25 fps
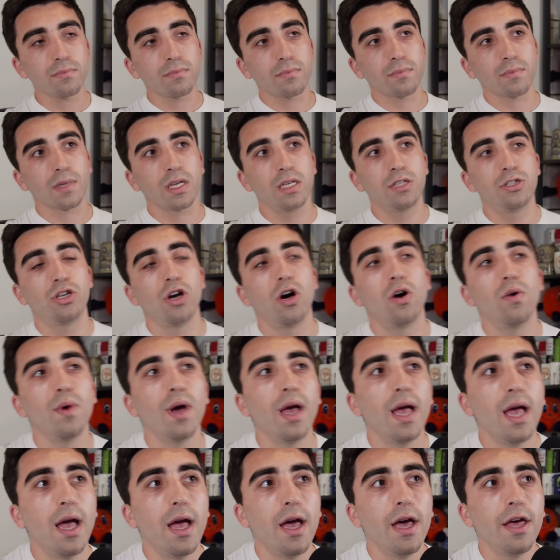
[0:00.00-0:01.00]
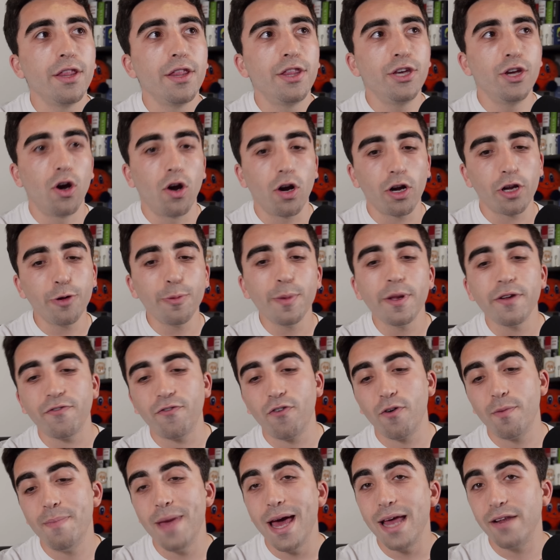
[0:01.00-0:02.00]
So the argument
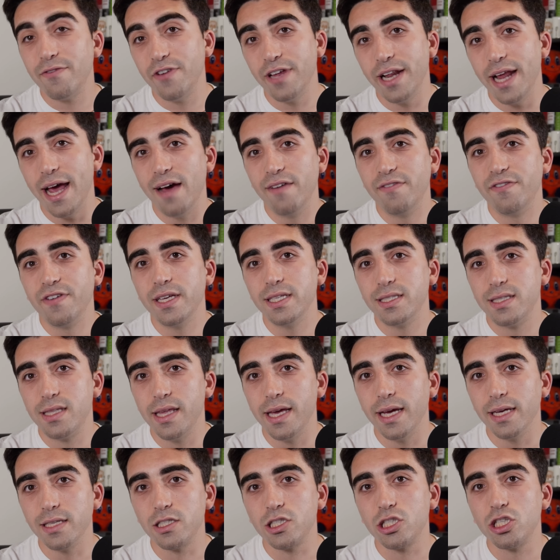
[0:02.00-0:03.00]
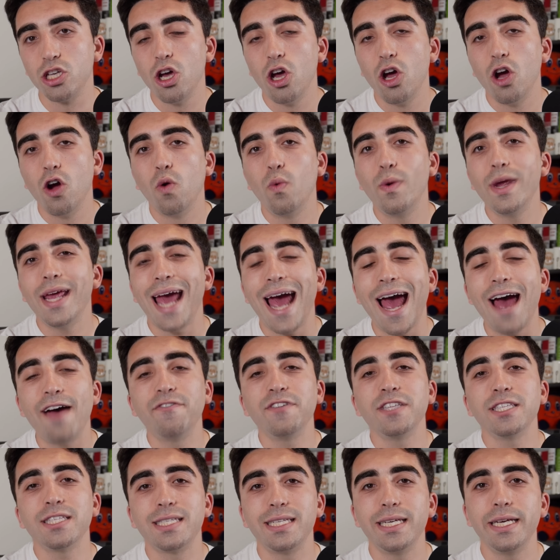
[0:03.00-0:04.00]
for Medvedev is this: we
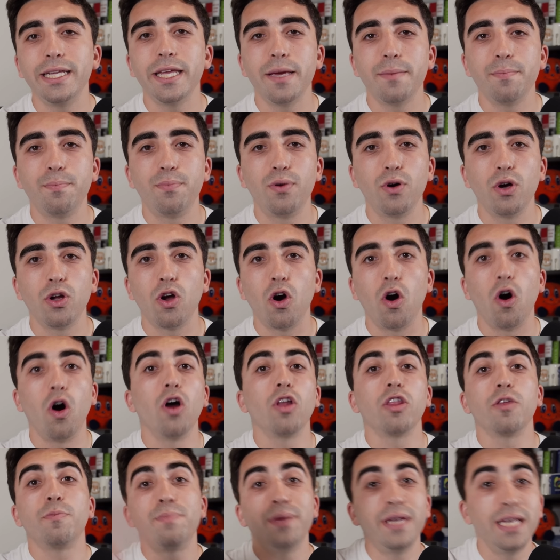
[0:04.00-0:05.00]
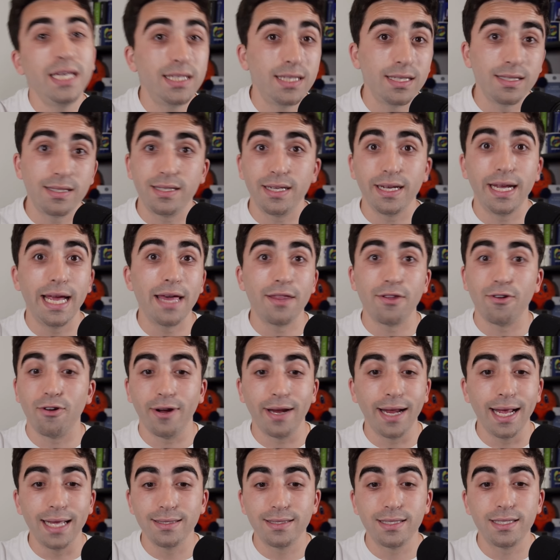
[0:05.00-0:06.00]
haven't seen him put all the pieces together
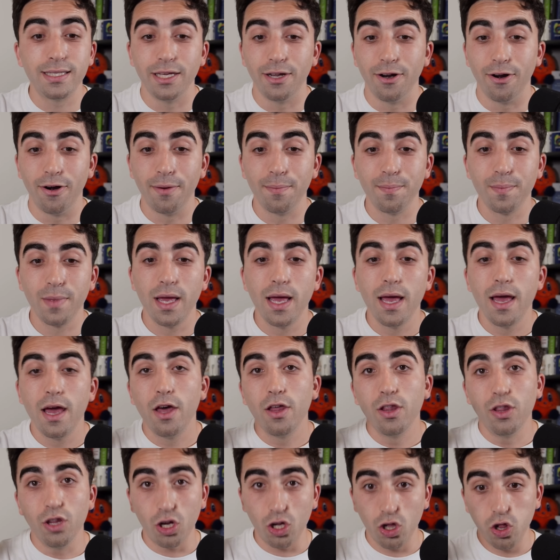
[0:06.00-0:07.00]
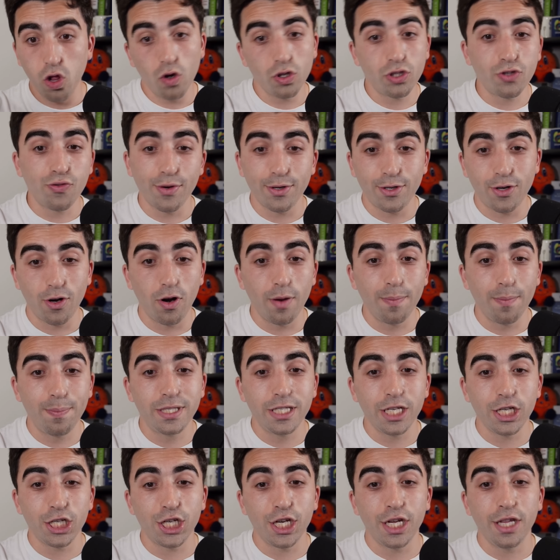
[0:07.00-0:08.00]
against Sinner. The close return
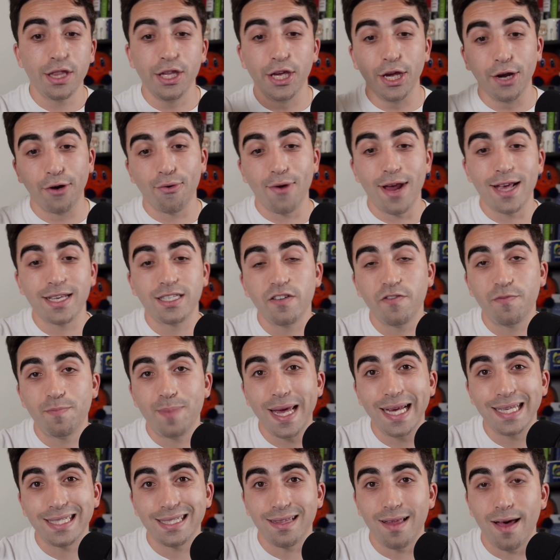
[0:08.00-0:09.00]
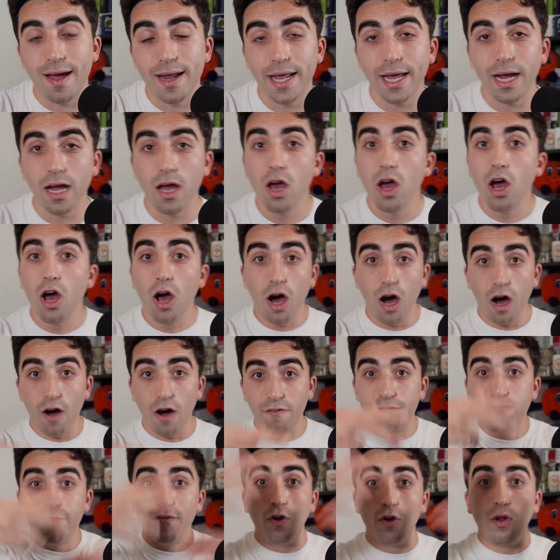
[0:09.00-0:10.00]
position, the aggressive baselining, a
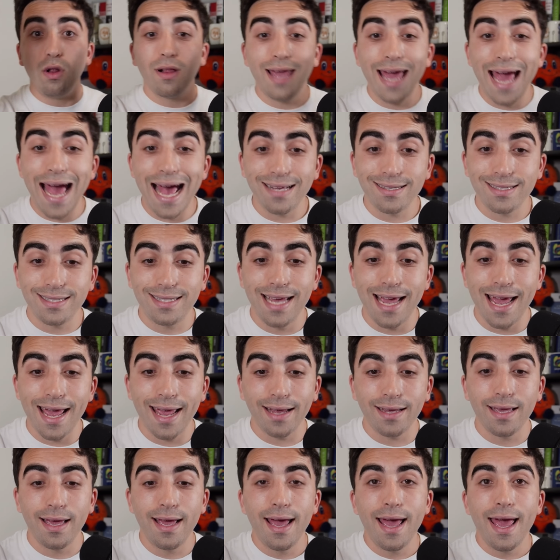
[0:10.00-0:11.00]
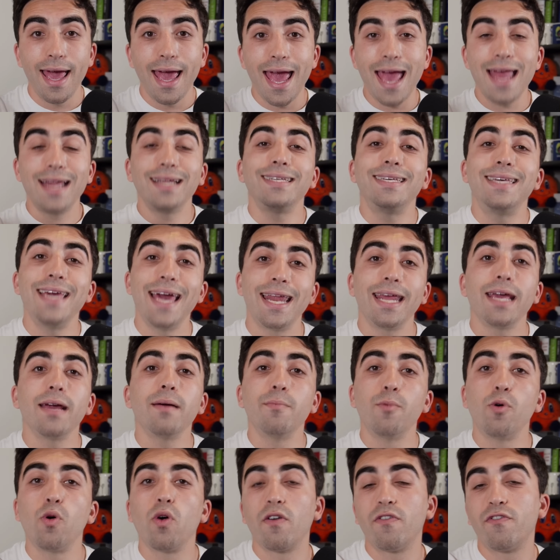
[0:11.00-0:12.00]
full gas tank, and getting
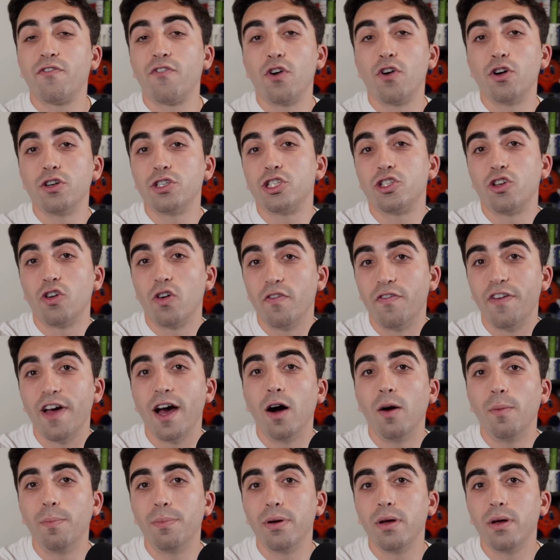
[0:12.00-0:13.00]
more first serve help.